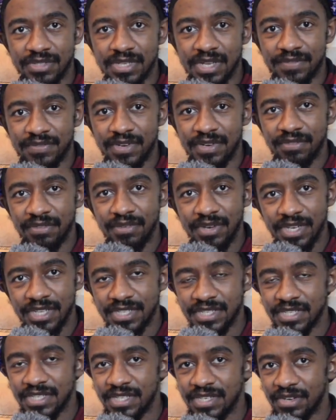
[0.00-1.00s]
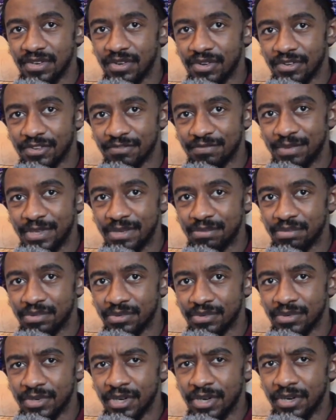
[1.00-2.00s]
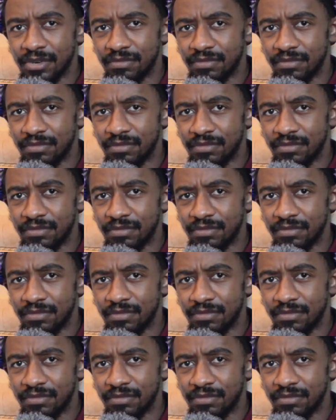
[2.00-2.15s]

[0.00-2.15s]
So I've never really seen a lot of people